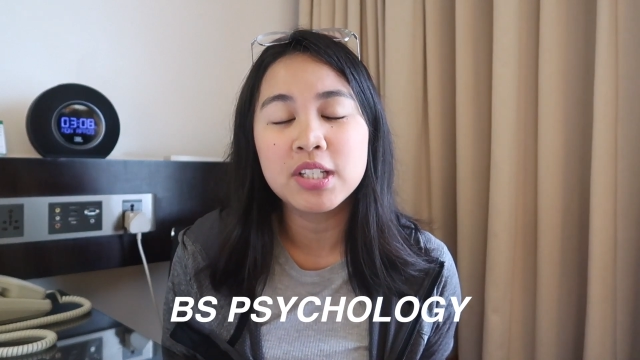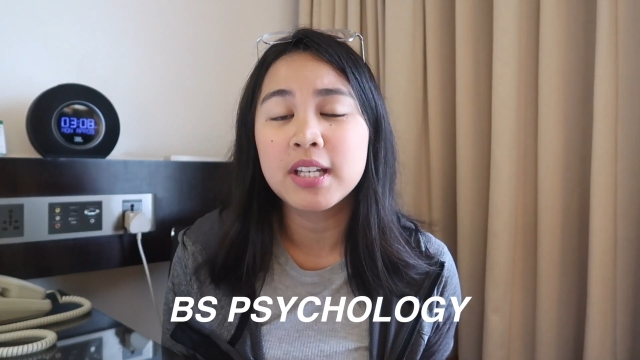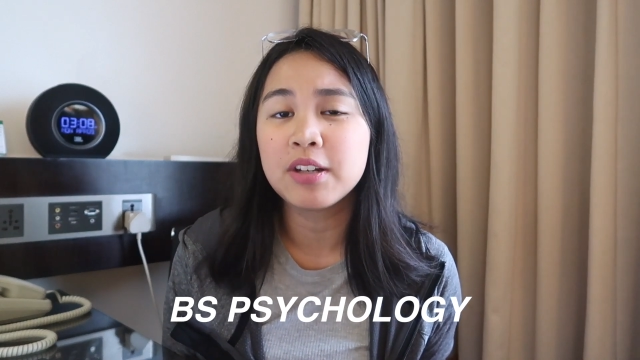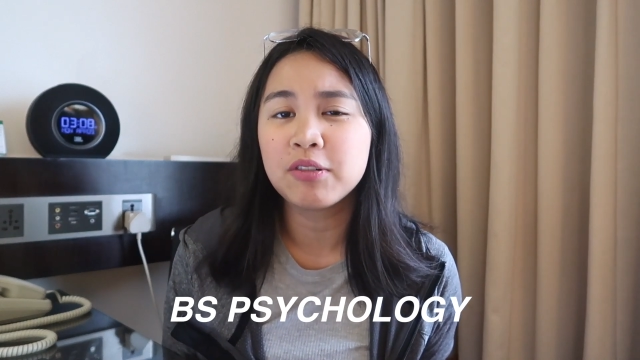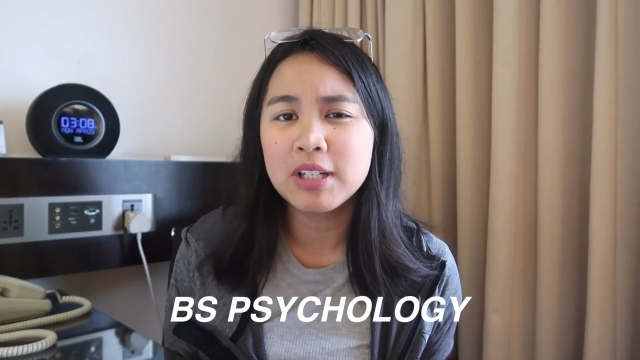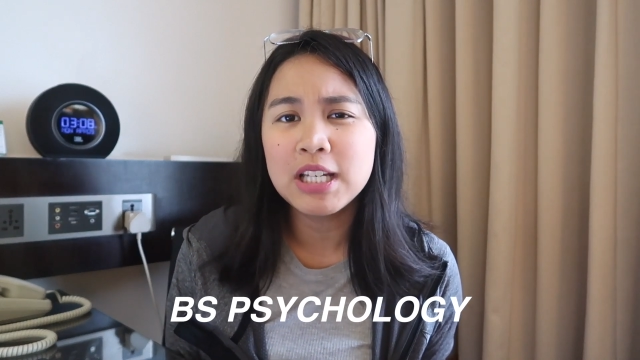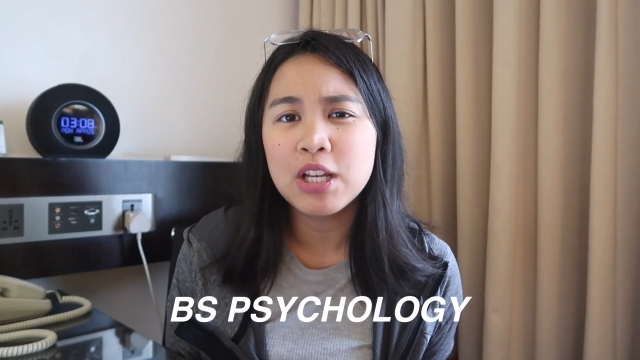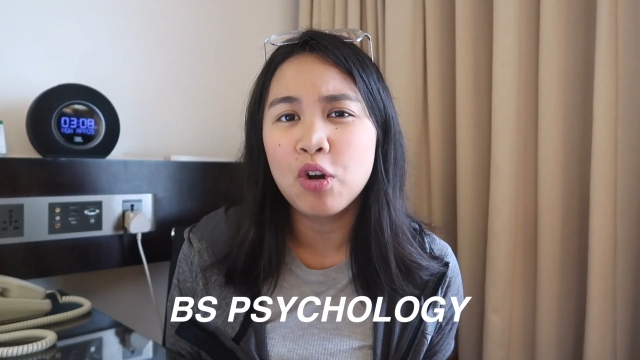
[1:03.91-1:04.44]
it
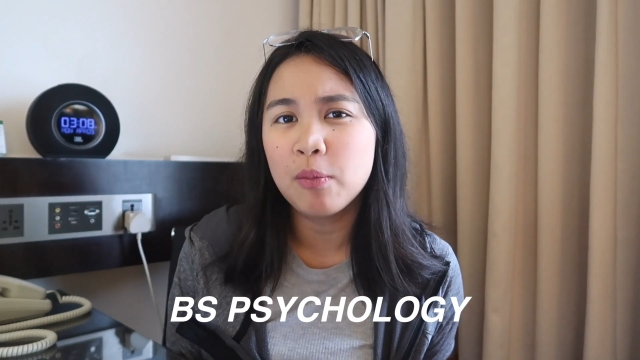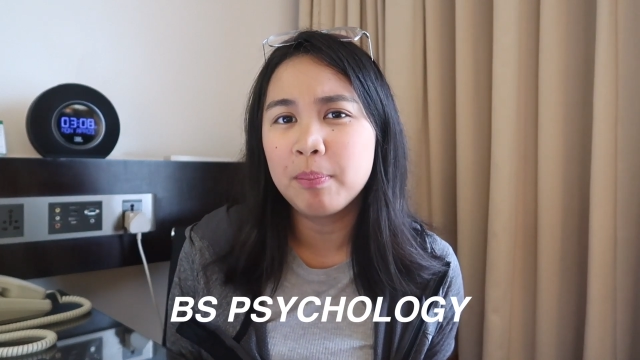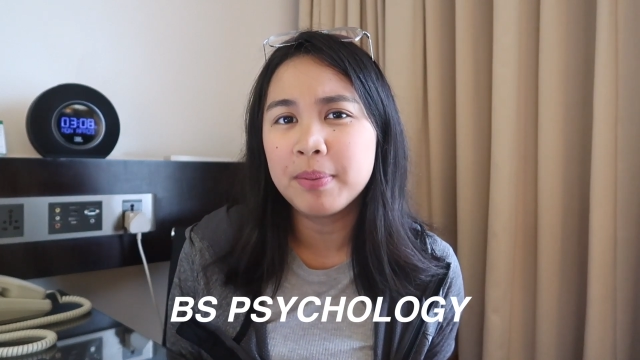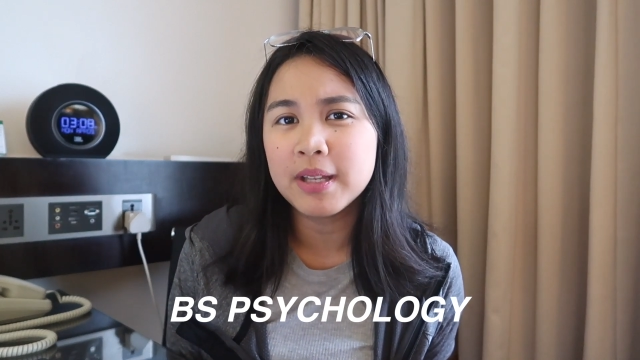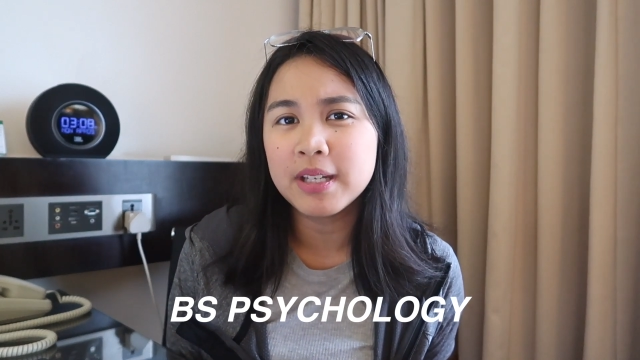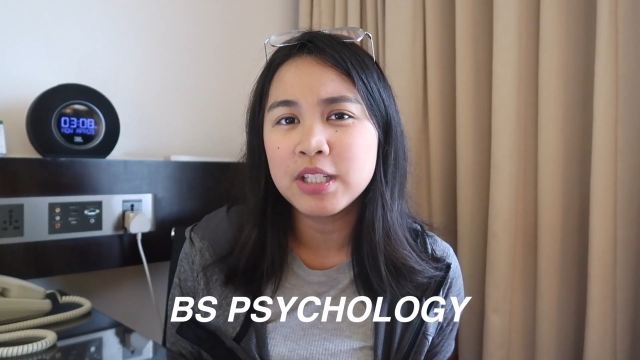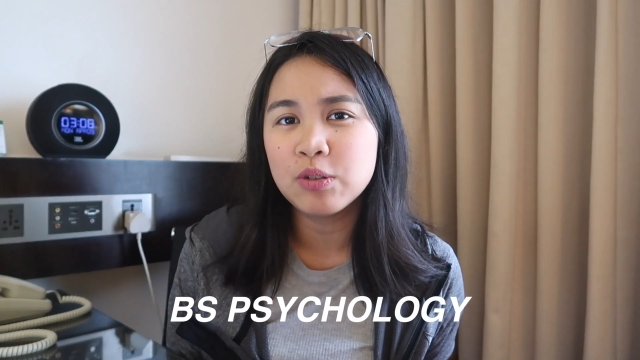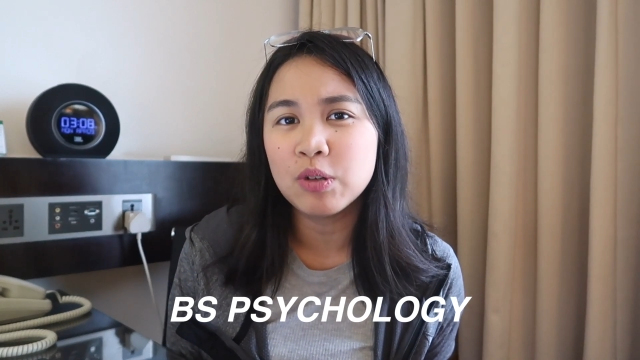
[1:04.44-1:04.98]
can really
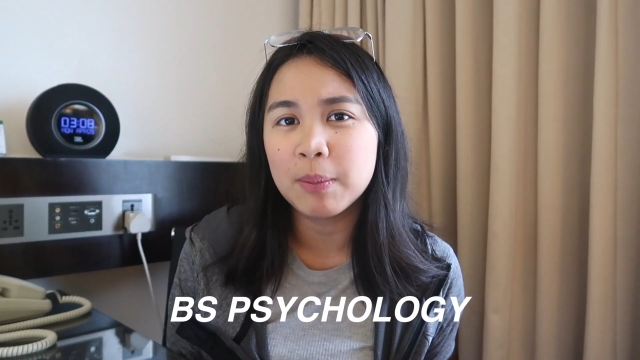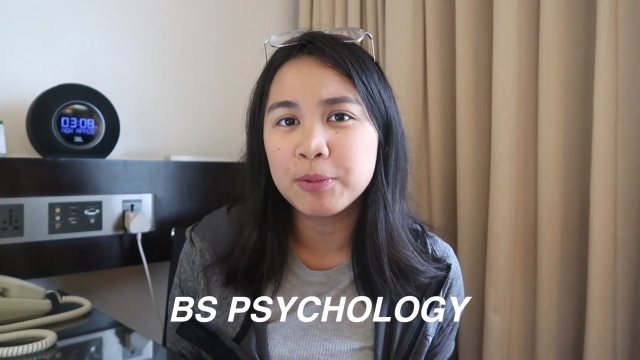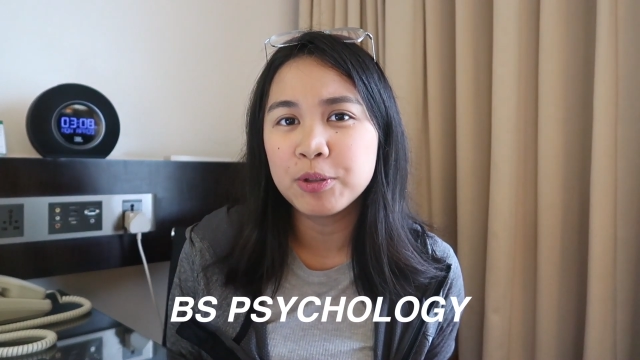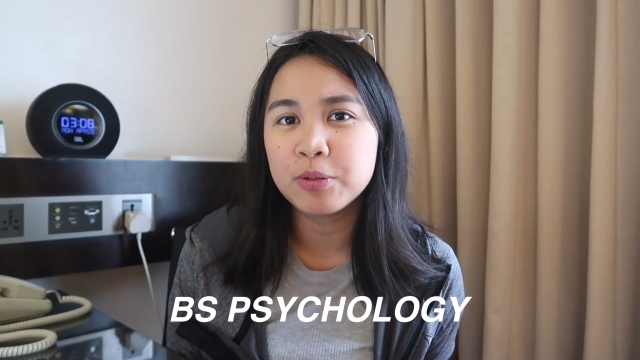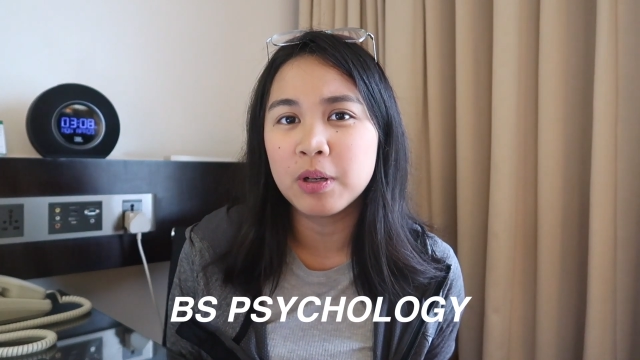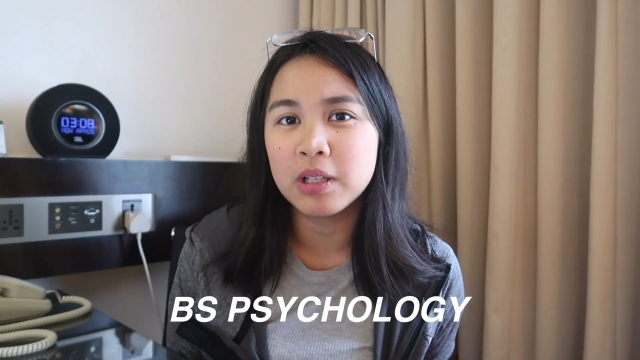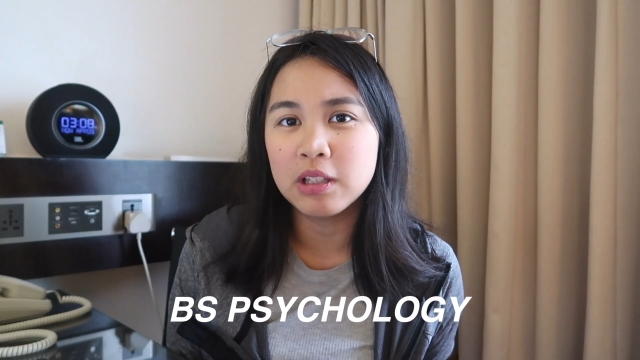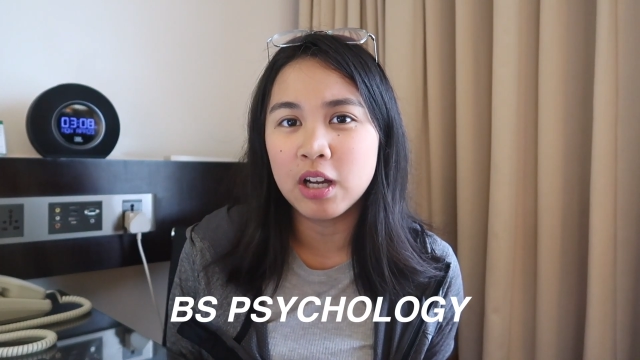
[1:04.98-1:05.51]
open you up
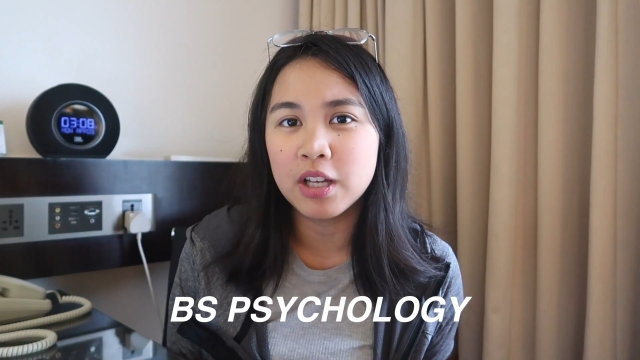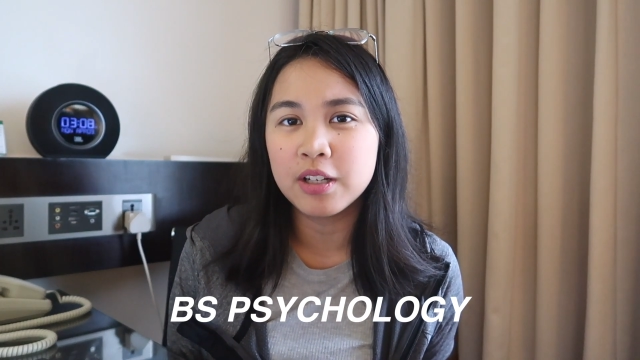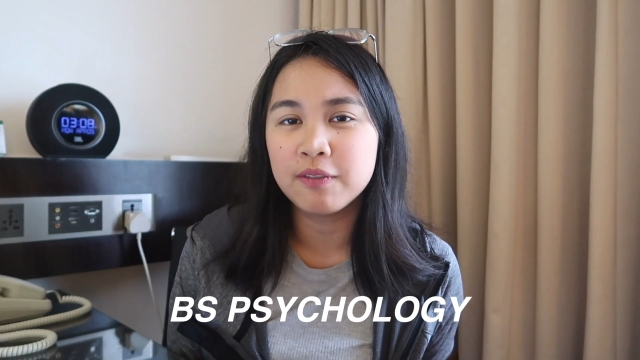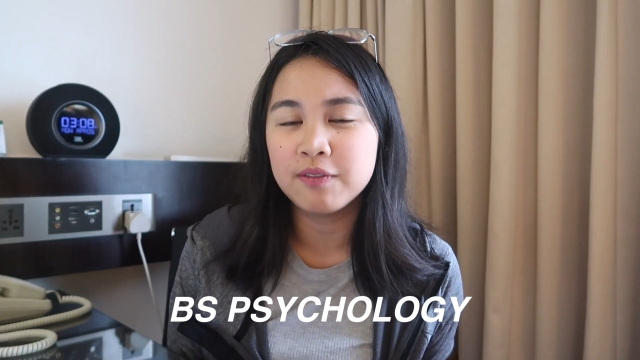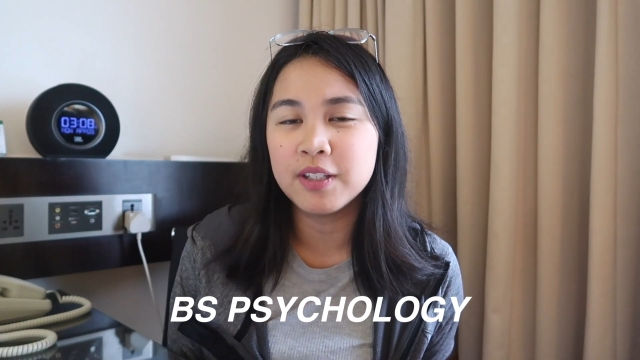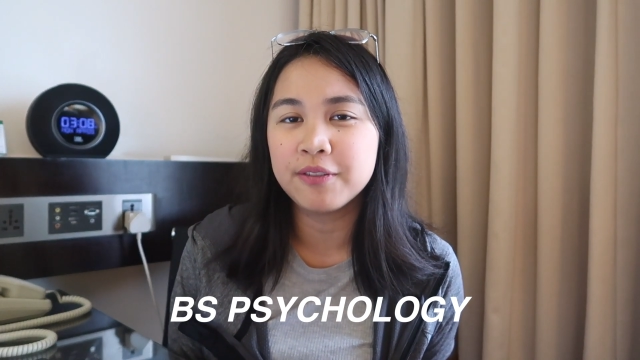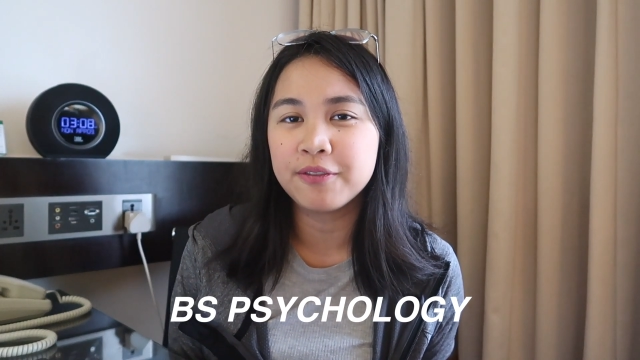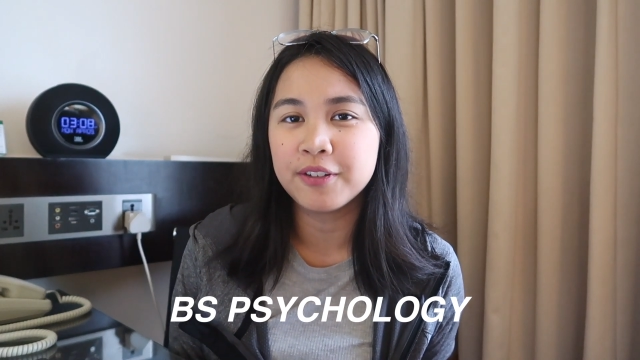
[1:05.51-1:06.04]
to a lot
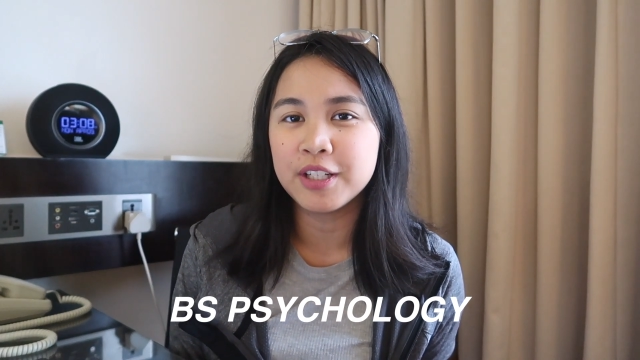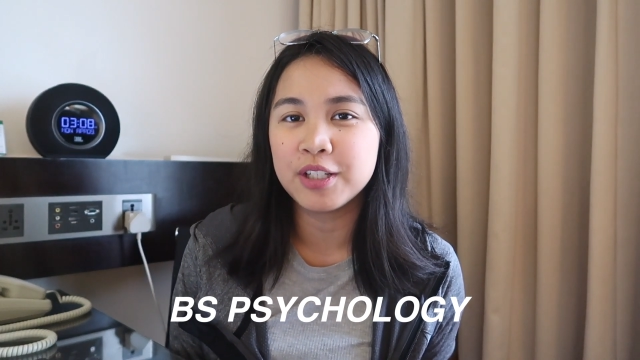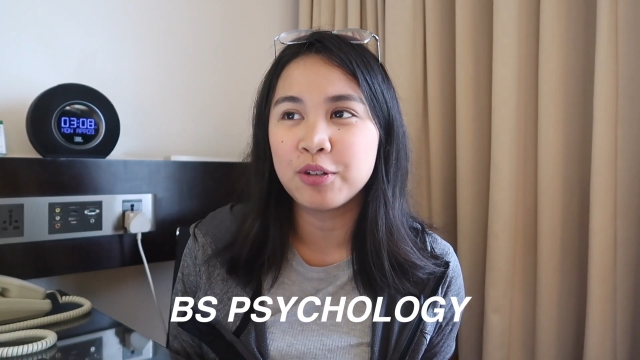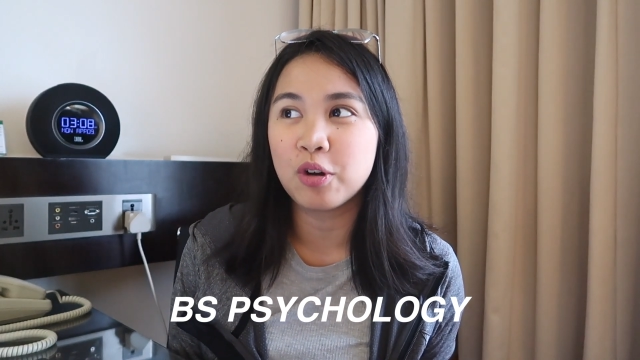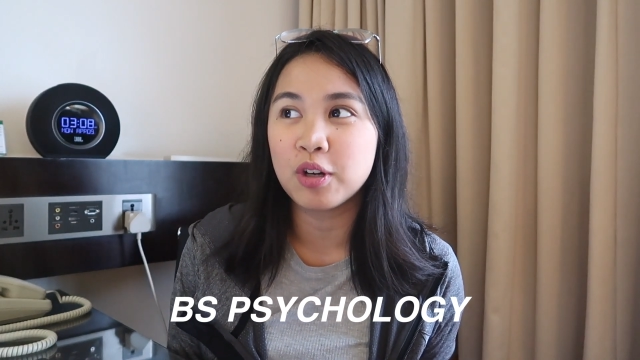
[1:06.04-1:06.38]
of different